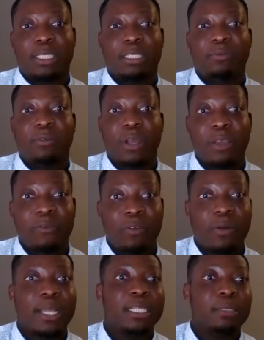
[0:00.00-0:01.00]
is for
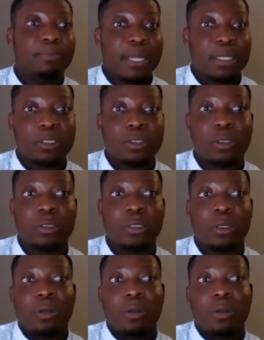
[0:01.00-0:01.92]
everyone. It depends on